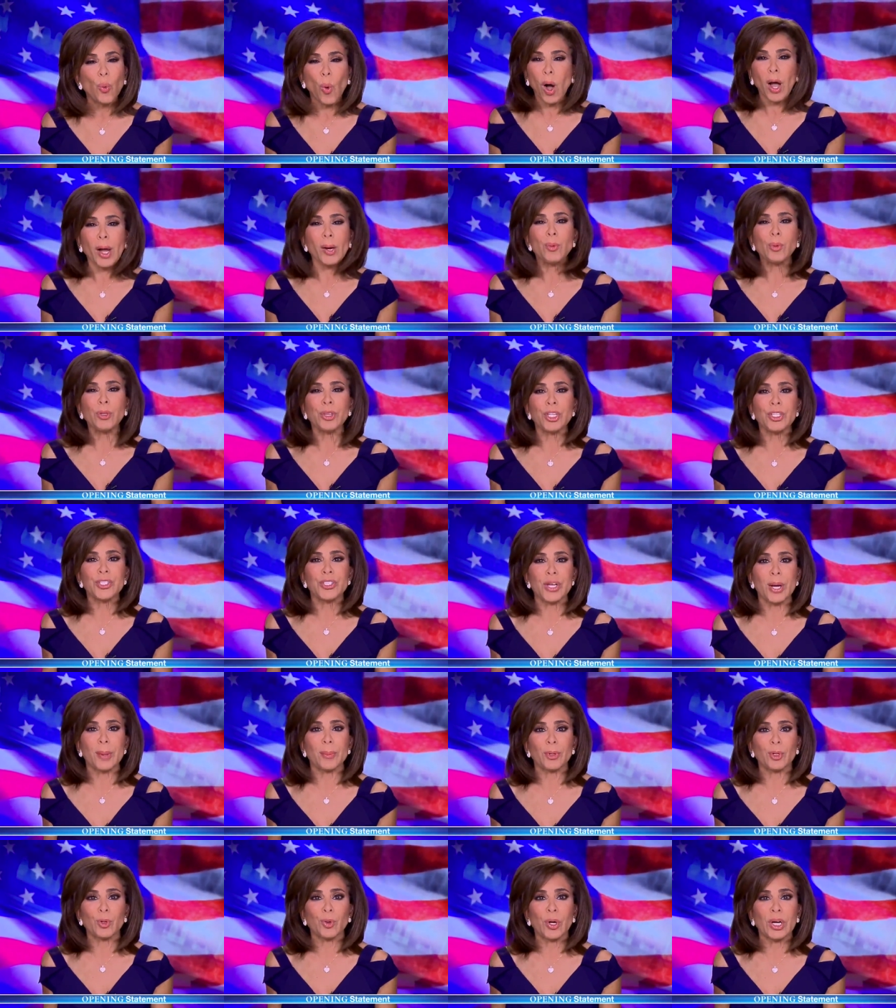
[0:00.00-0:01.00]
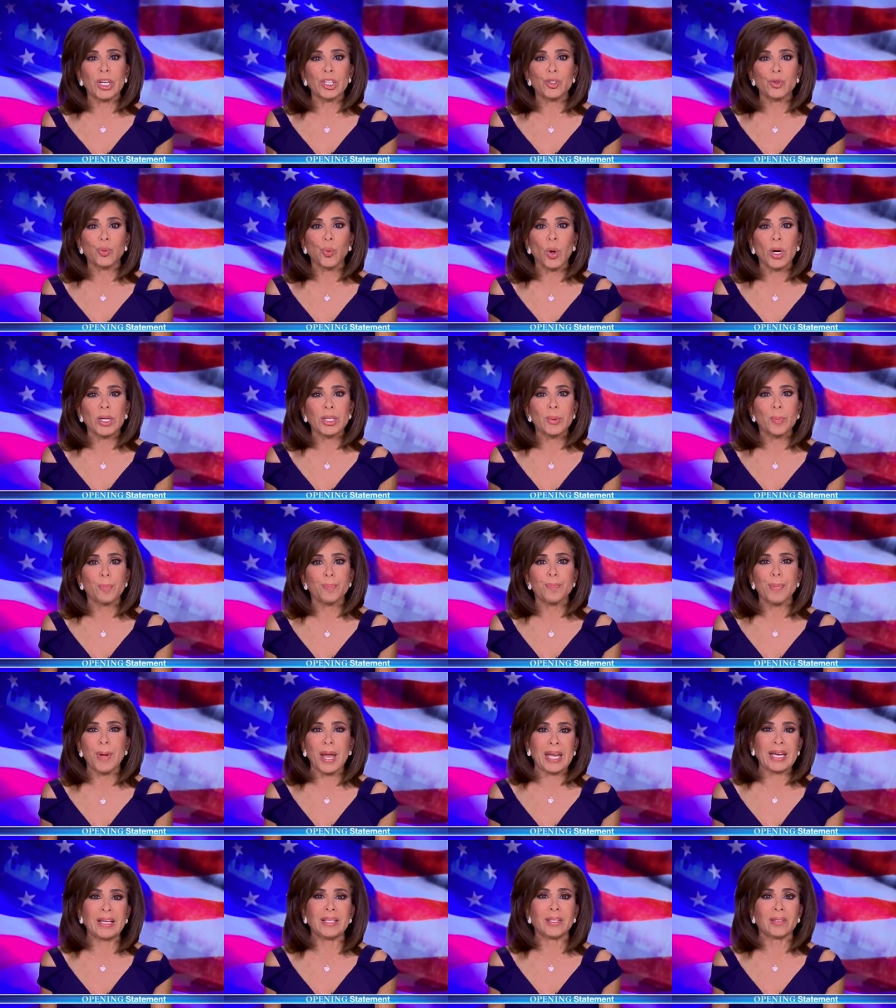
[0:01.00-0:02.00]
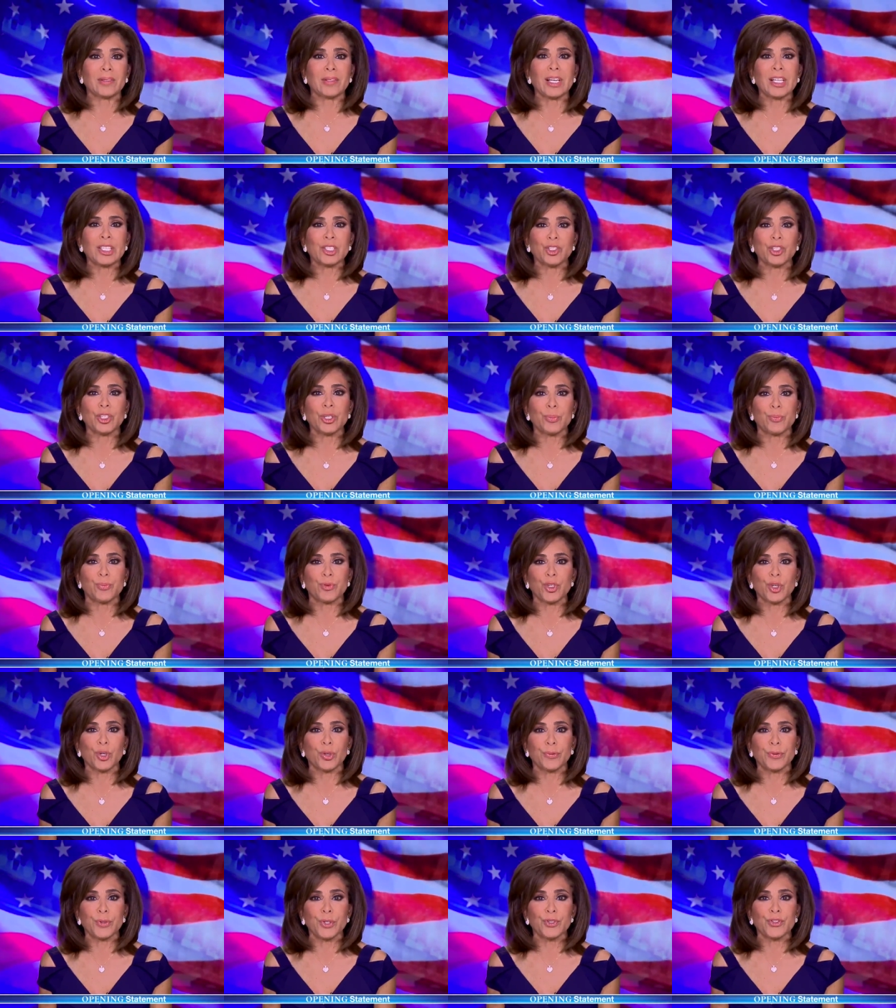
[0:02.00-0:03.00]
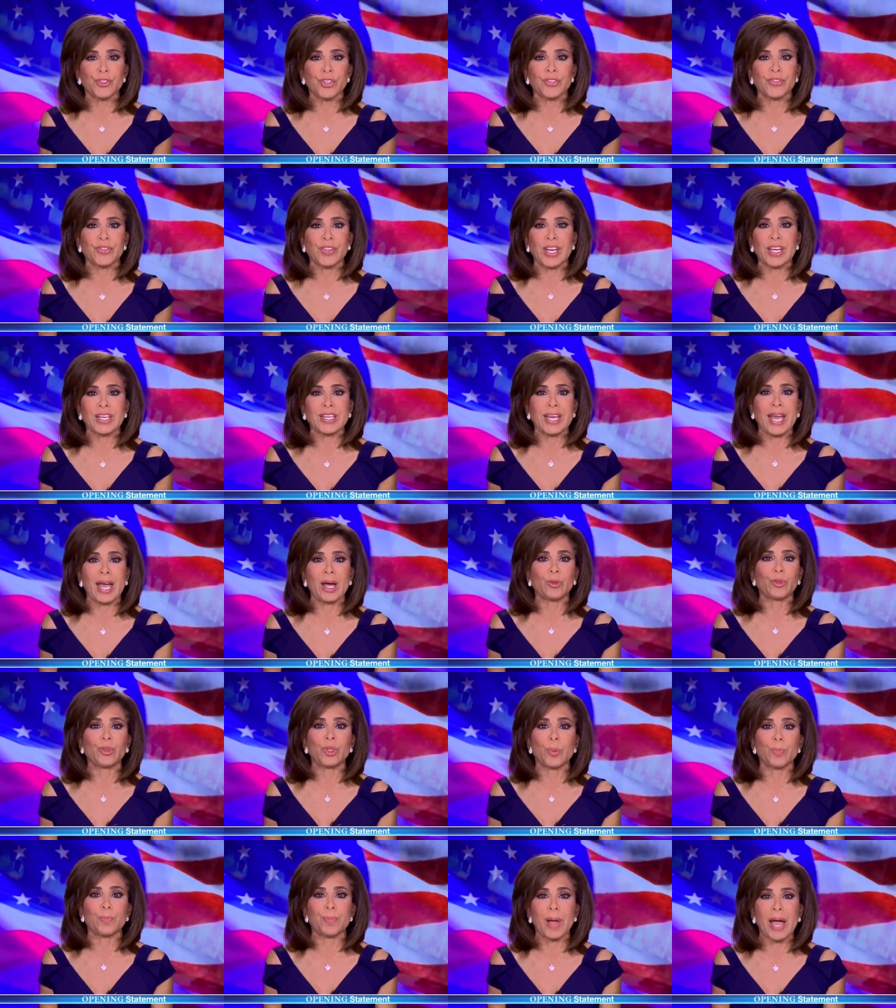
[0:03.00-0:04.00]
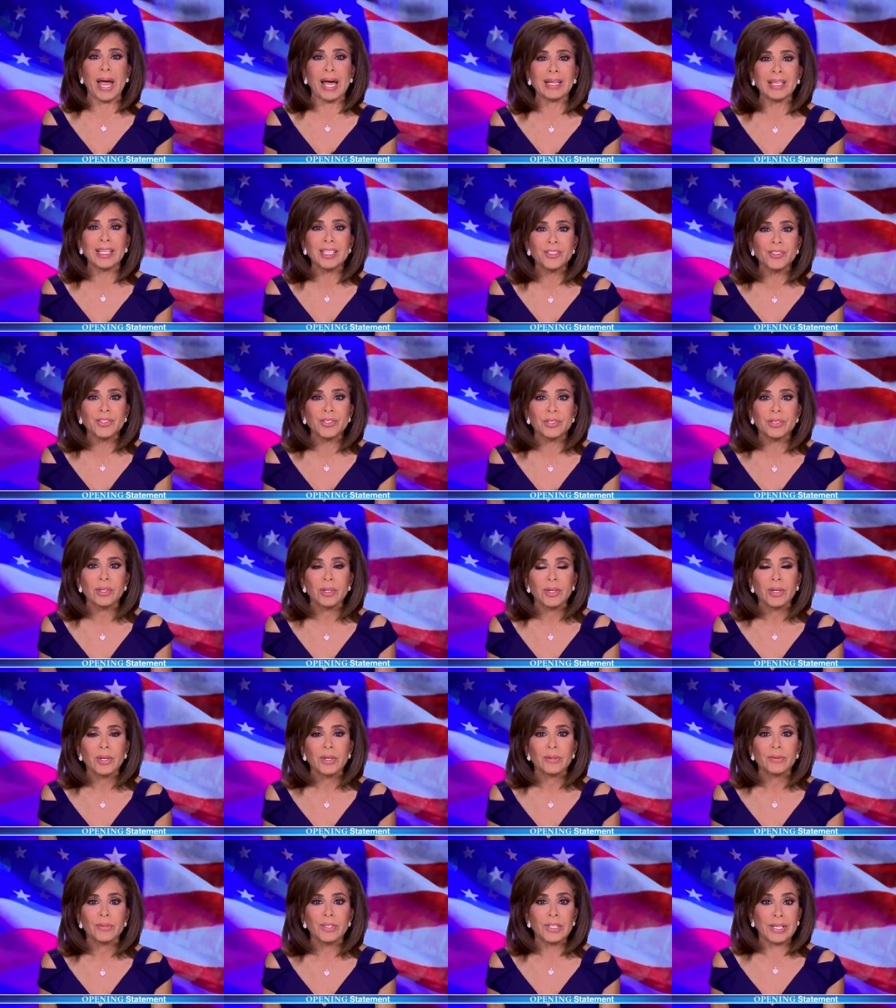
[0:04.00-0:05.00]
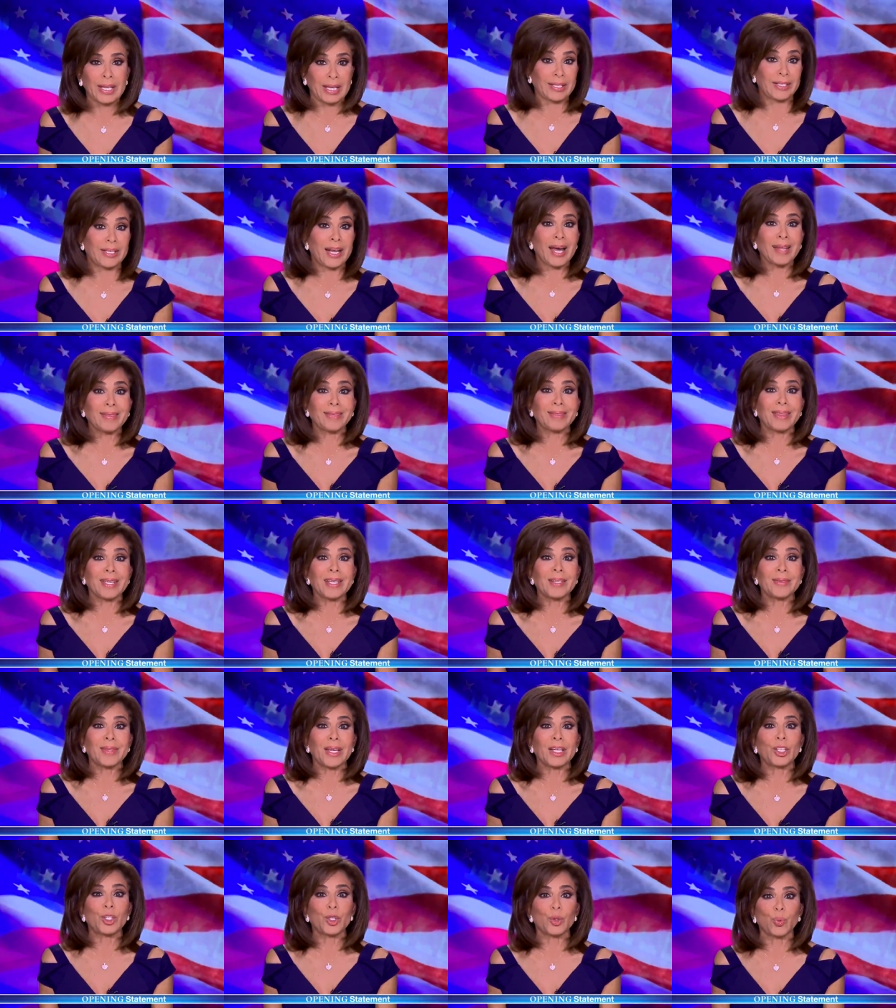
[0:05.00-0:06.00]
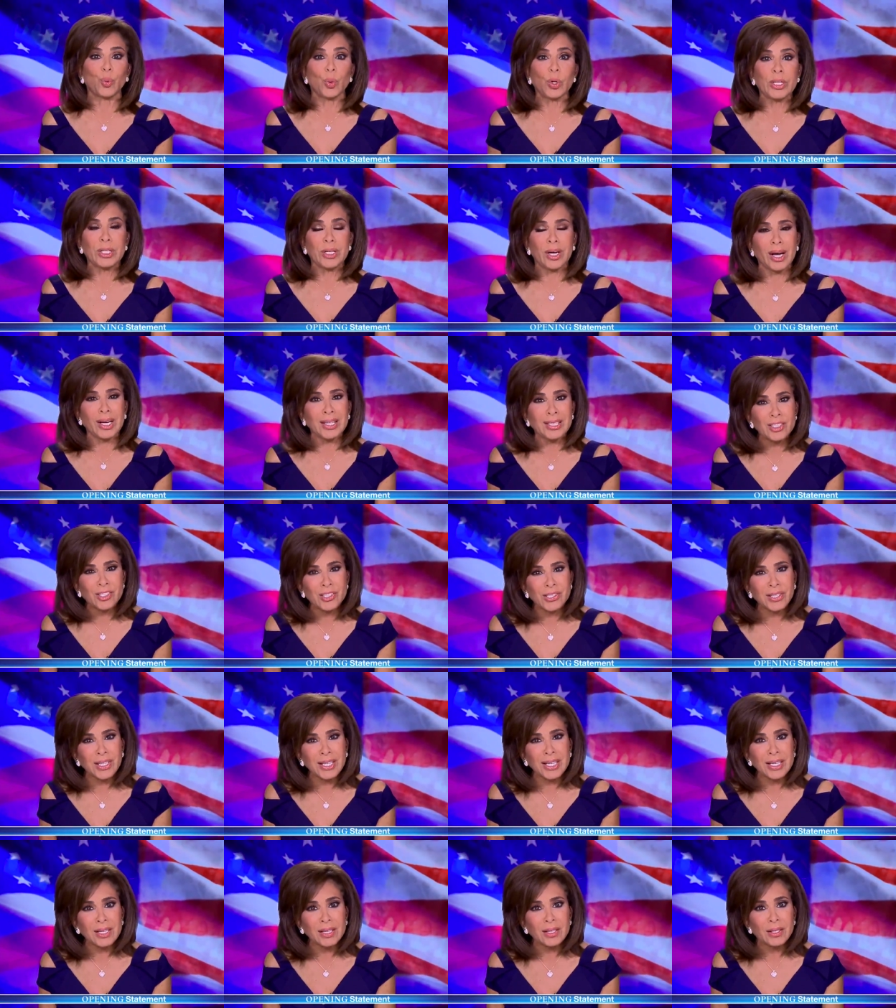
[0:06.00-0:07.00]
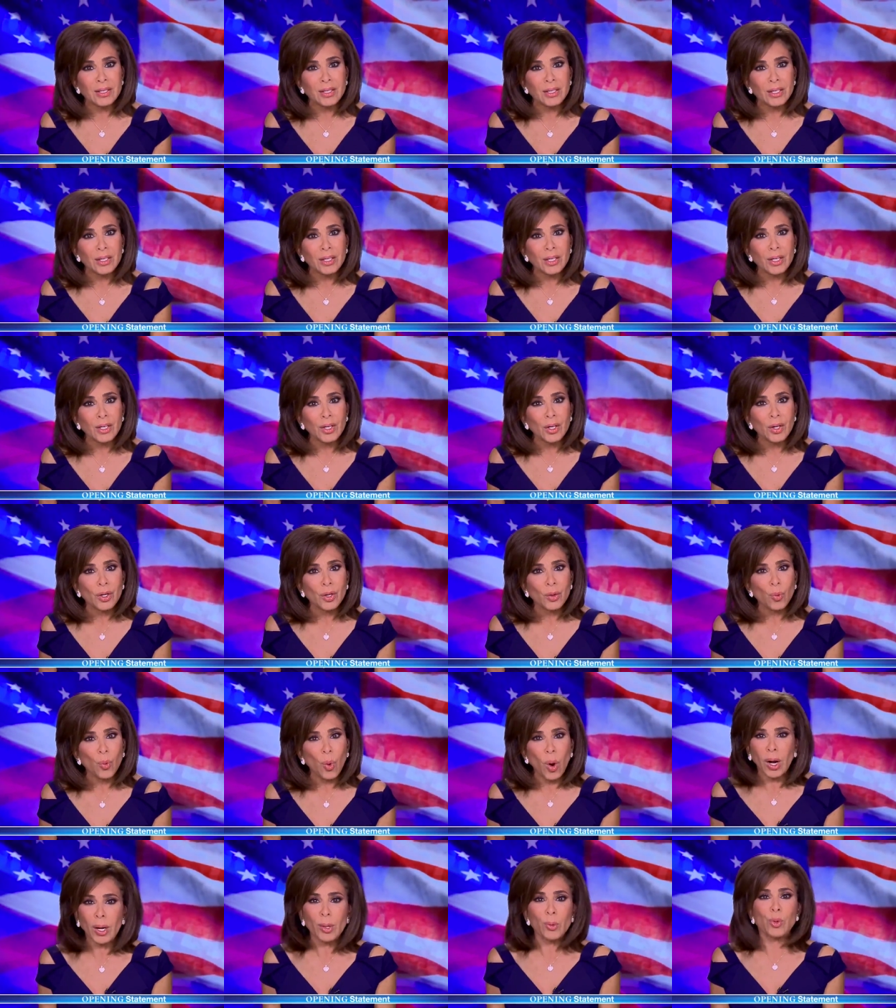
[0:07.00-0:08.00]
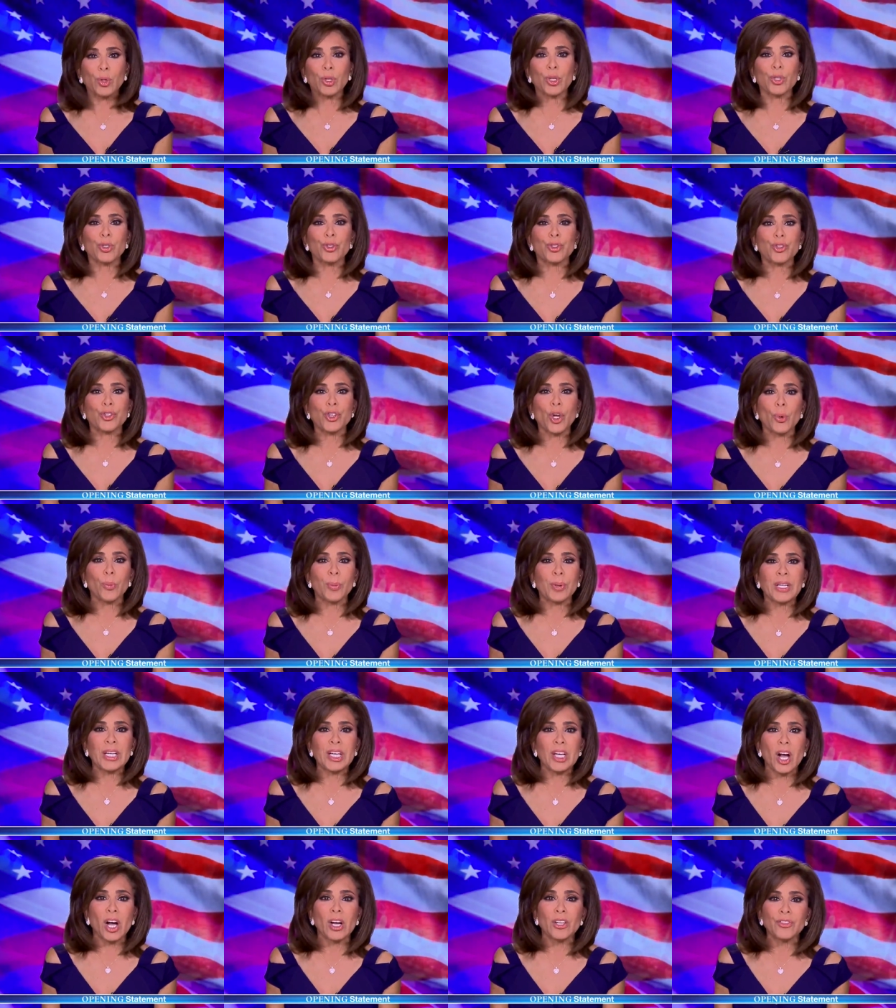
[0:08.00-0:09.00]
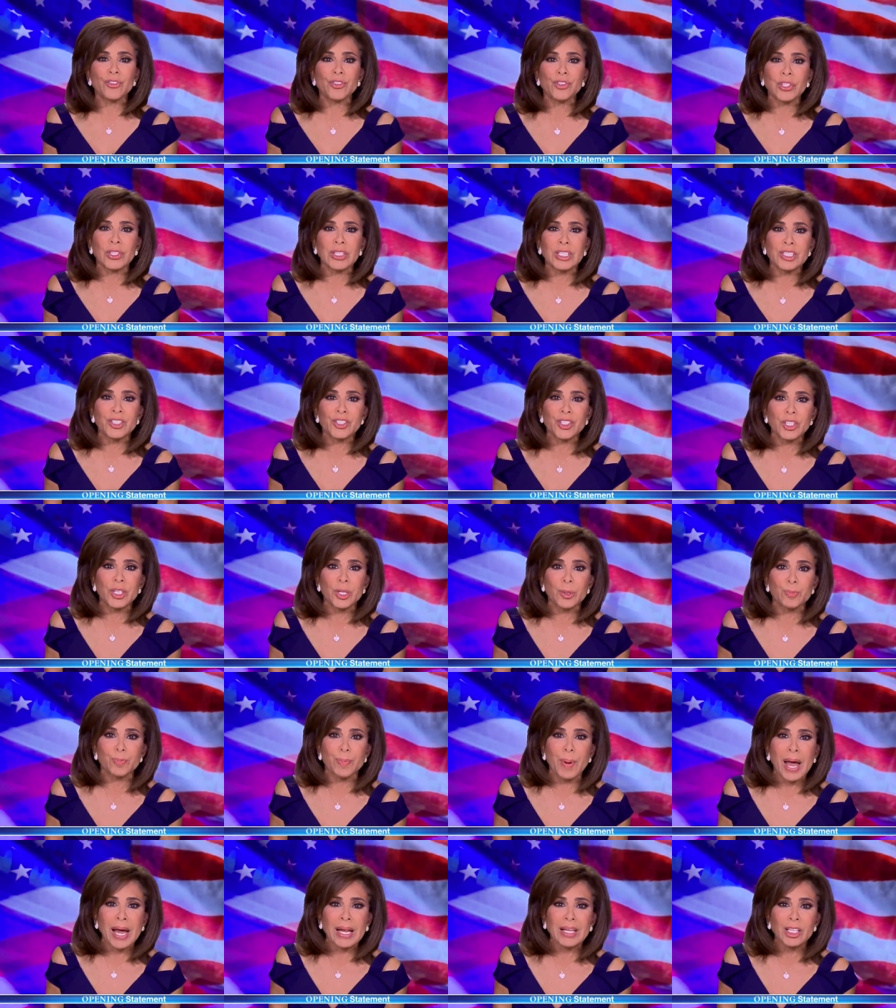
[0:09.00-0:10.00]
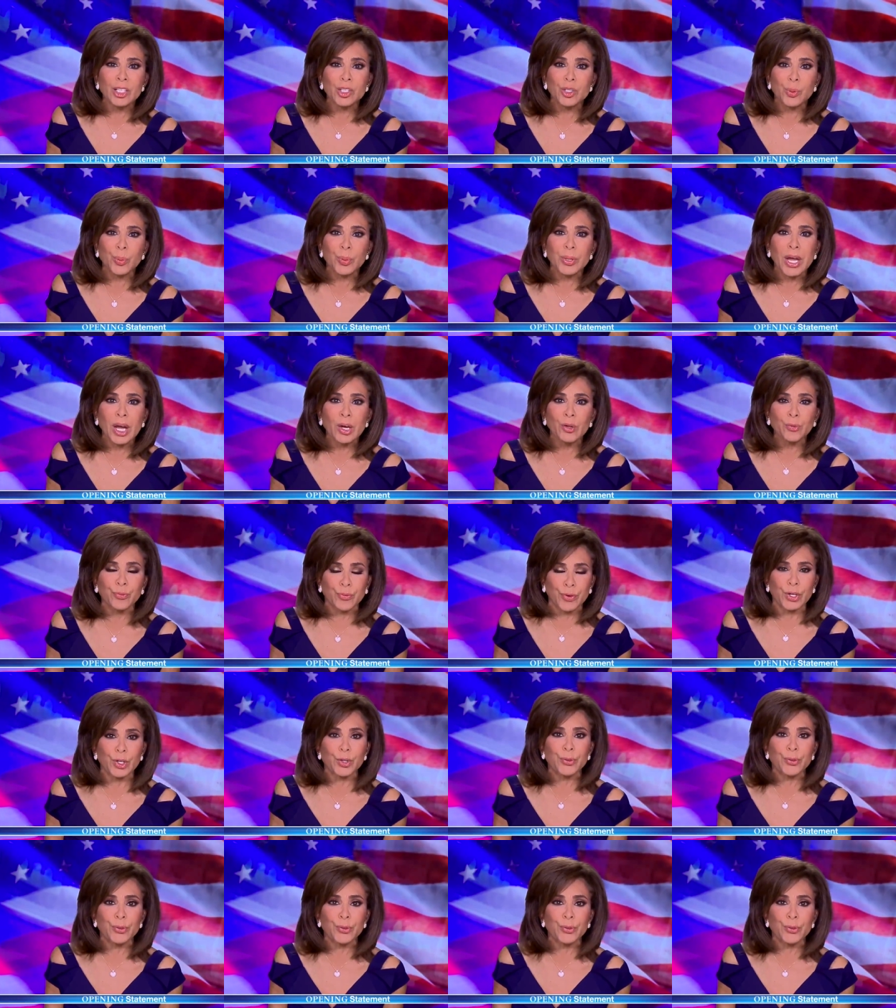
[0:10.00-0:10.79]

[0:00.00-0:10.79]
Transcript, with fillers: Why would the Democrats want to ban election observers as they count the ballots? Did they not think they could win honestly? Why were there so many unsolicited ballots without